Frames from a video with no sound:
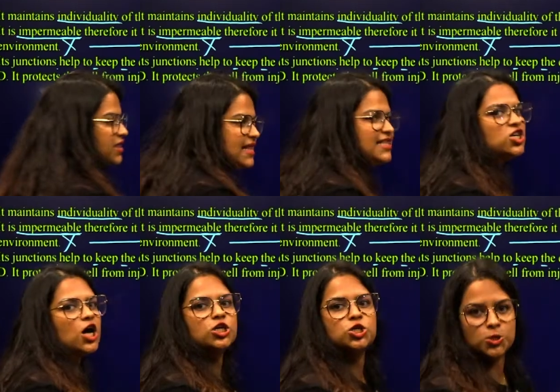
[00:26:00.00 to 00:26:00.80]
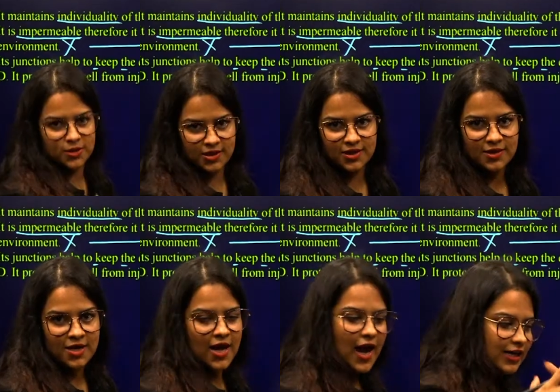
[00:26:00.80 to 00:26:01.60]
Cell junctions,
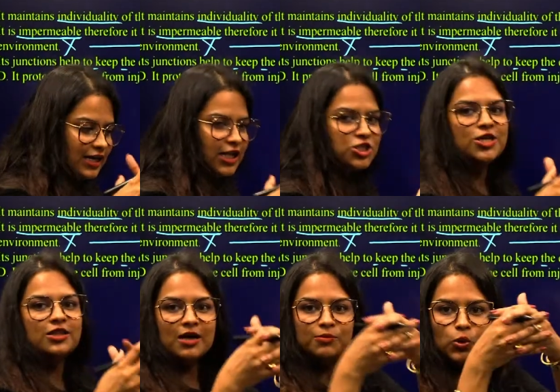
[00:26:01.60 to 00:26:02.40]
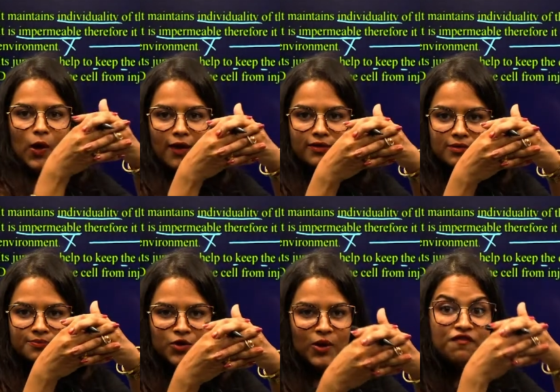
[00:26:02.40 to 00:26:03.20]
attaching them together,
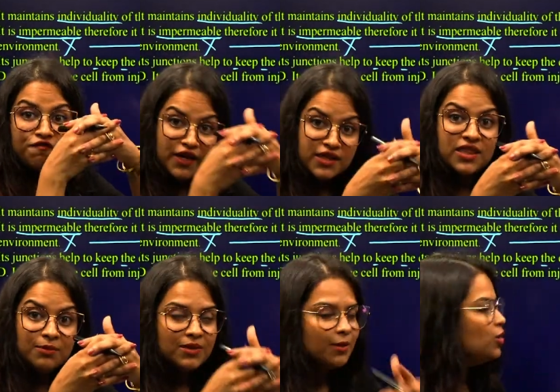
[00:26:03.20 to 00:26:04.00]
okay, fixing them